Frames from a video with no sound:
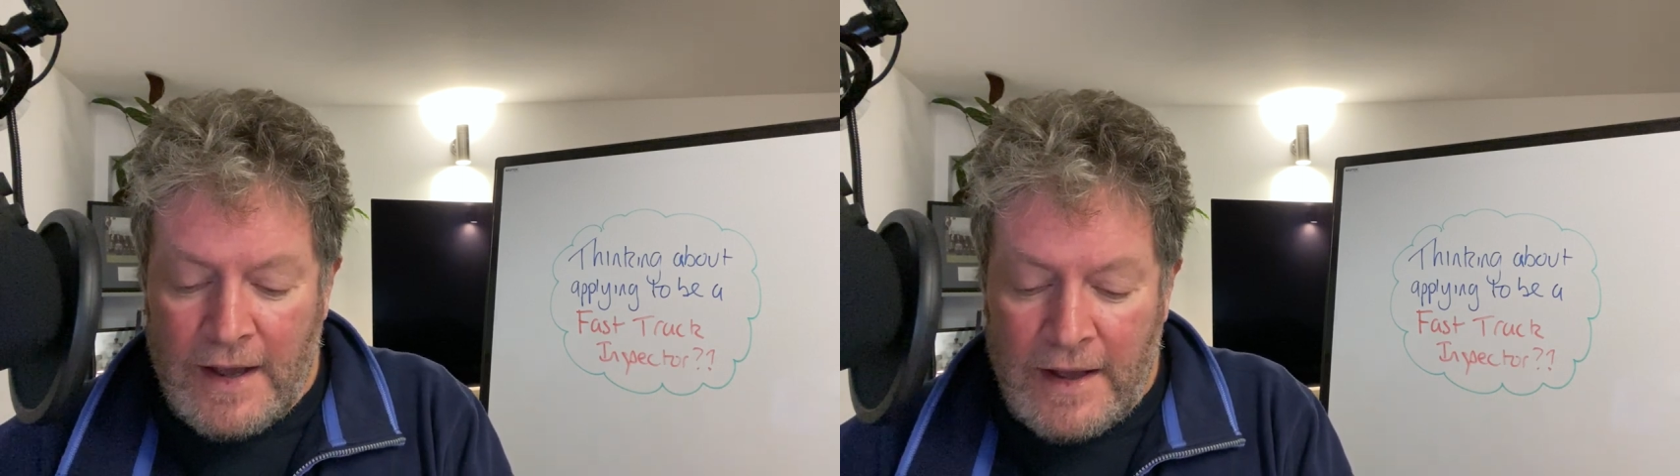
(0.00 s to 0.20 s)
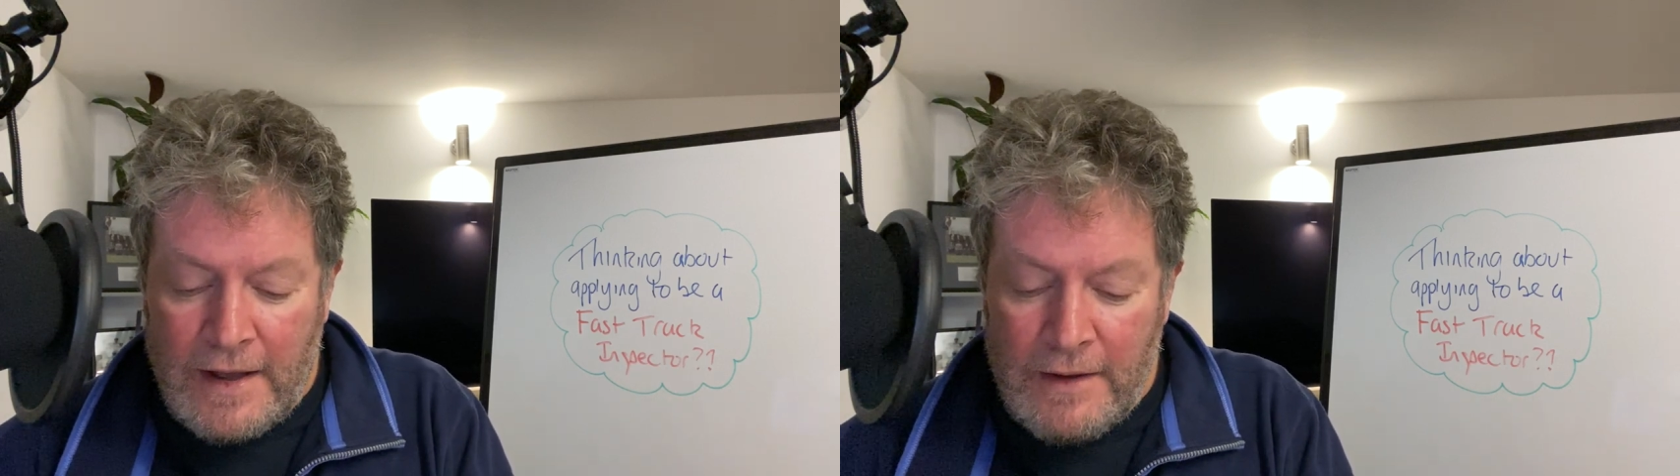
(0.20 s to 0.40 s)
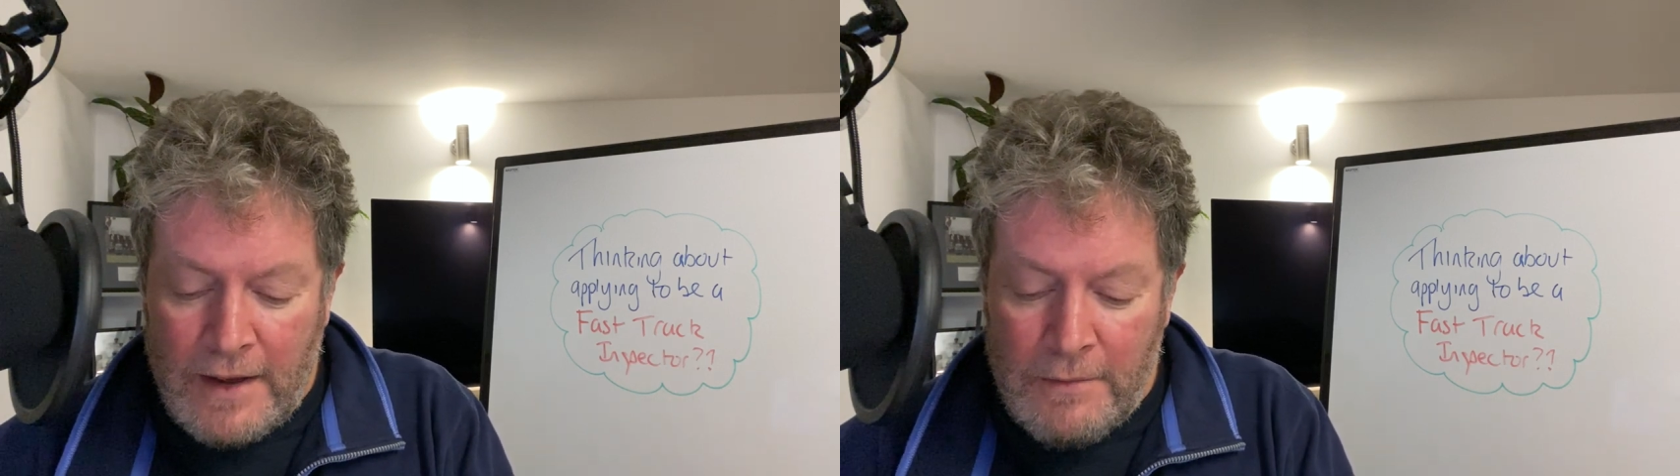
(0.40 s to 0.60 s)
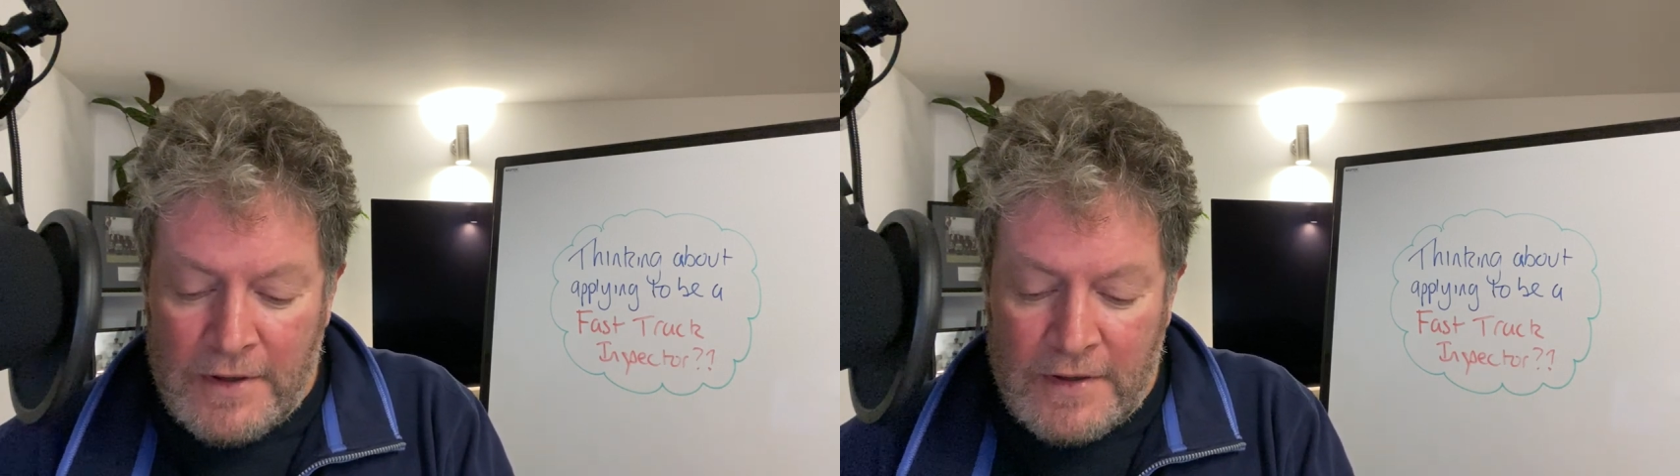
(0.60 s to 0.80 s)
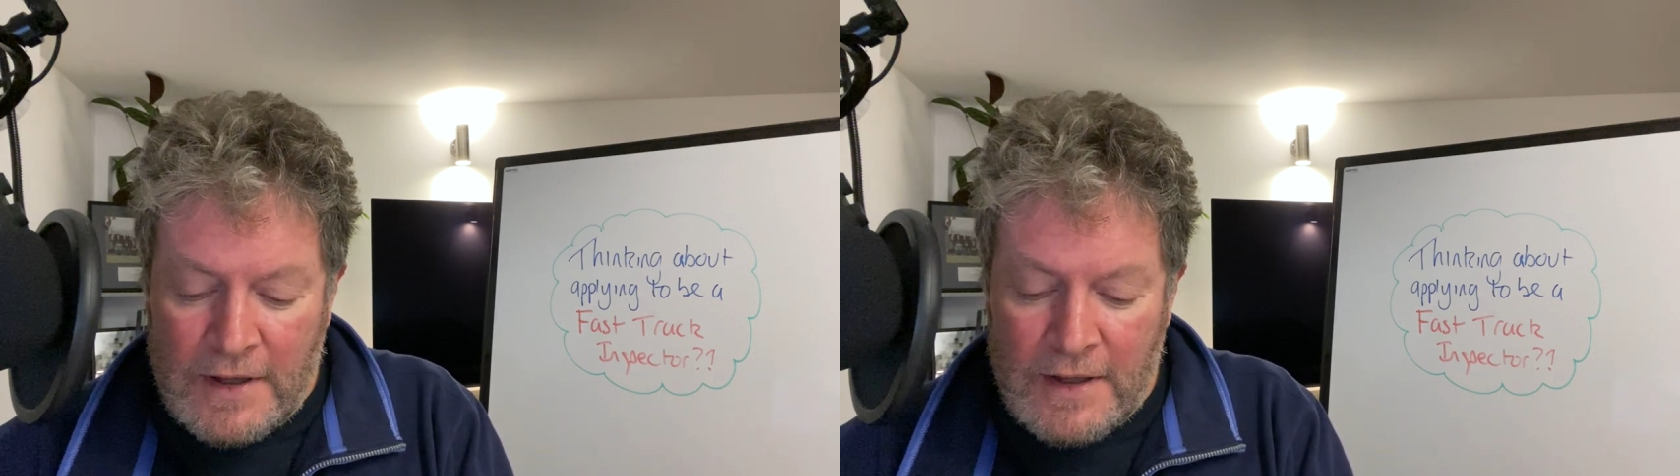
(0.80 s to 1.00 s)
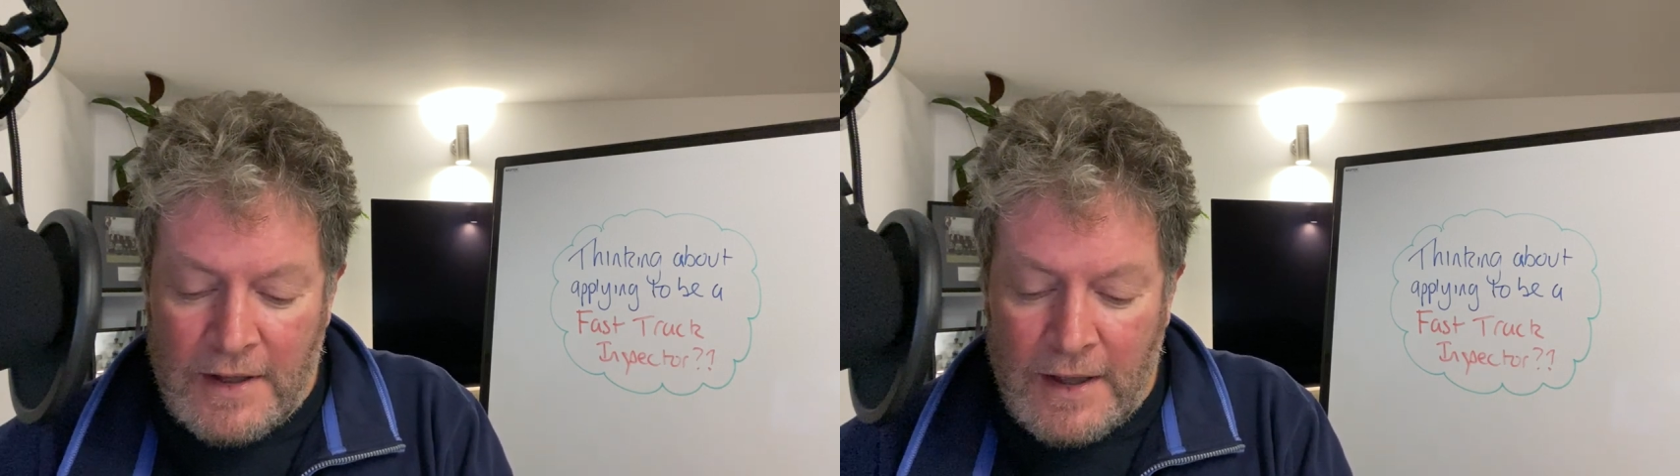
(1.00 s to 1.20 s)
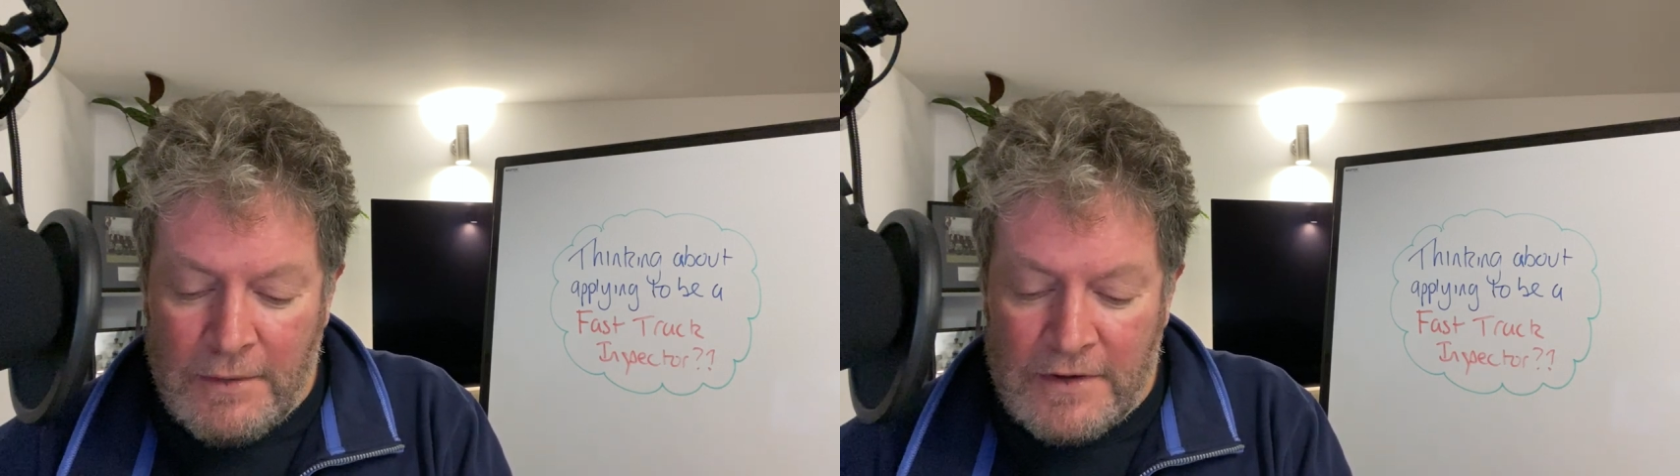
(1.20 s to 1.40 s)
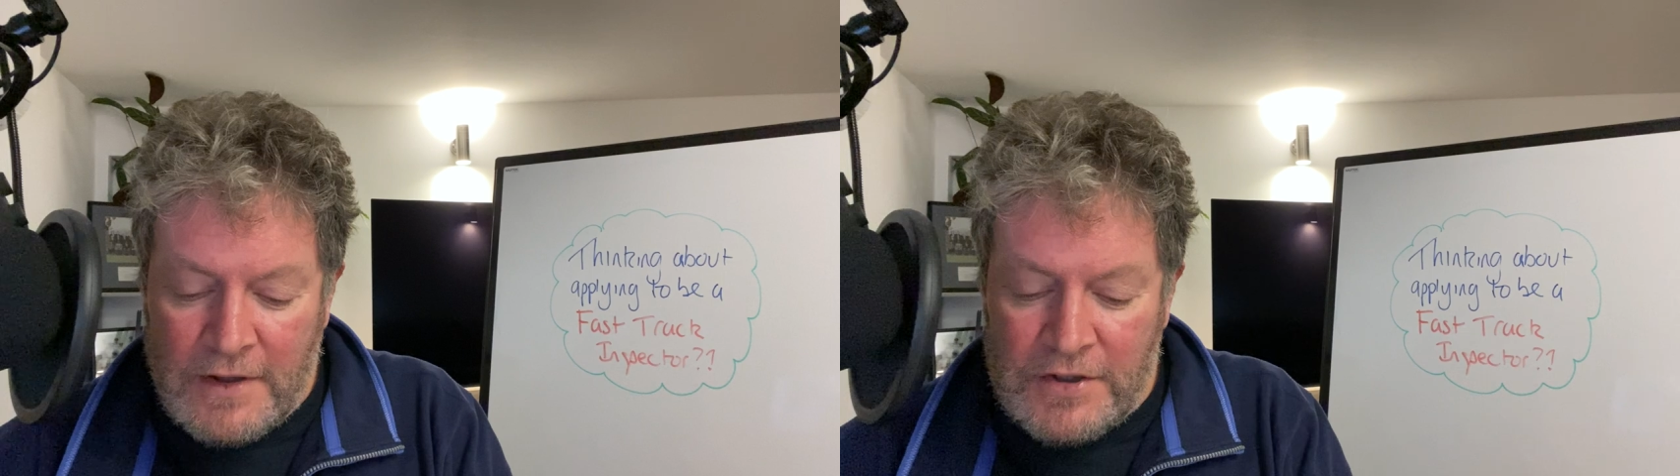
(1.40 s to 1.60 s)
I
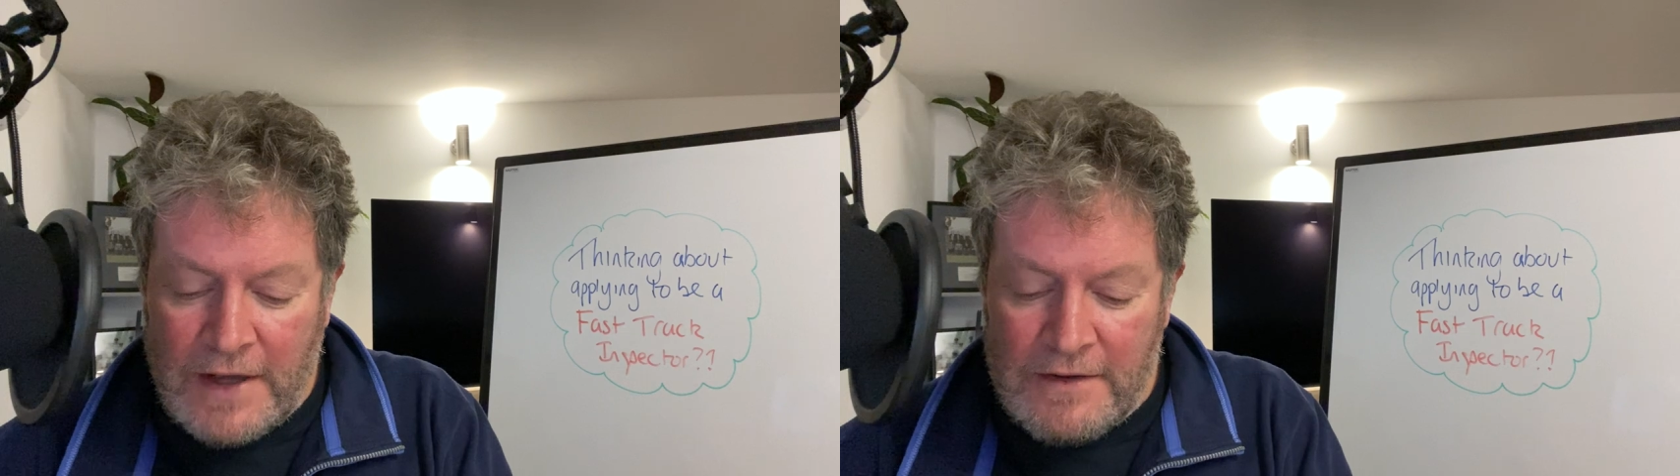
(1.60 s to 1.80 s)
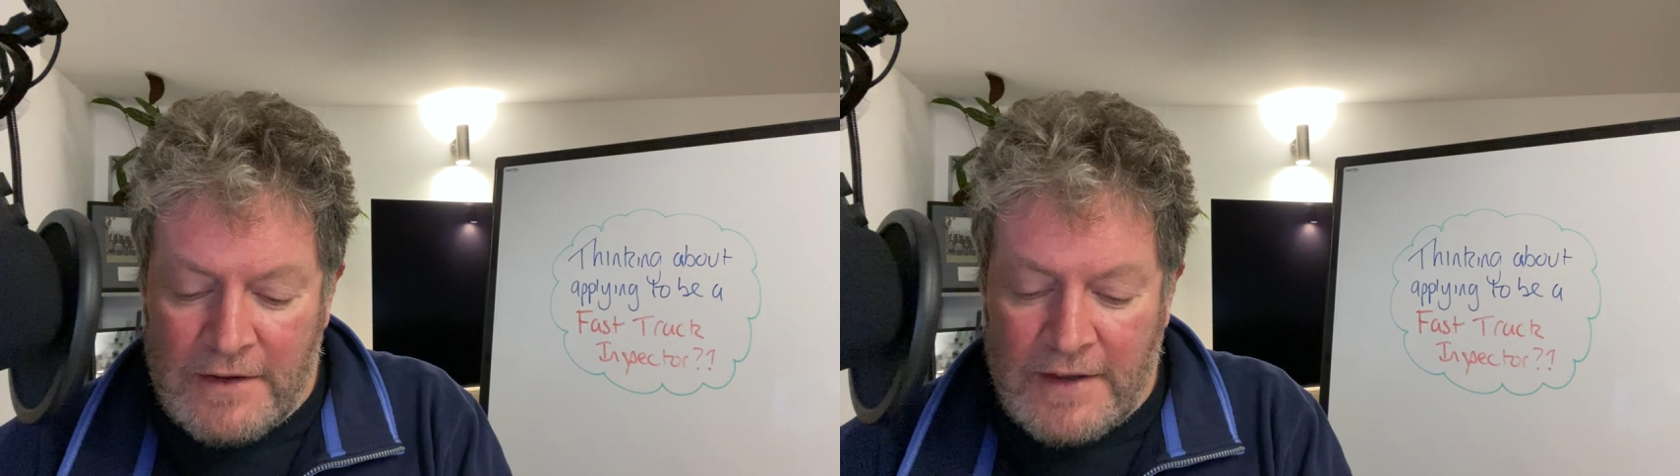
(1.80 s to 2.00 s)
would suggest